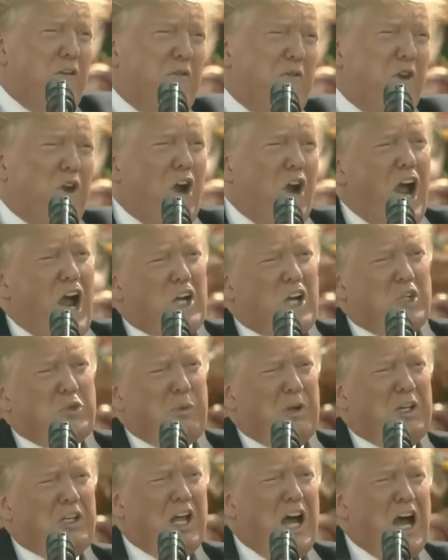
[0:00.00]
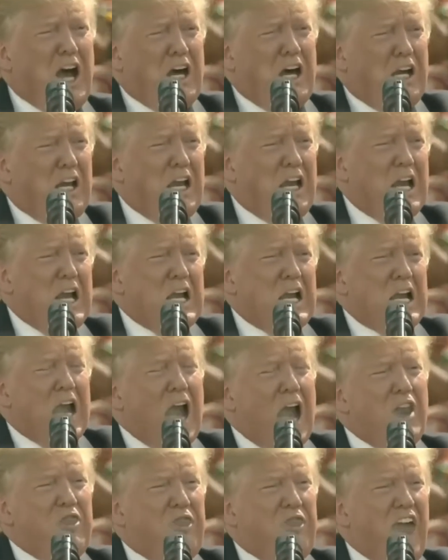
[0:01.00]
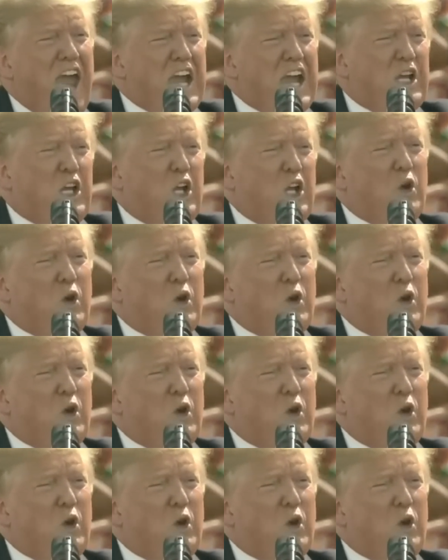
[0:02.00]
for your hospitality, and thank you,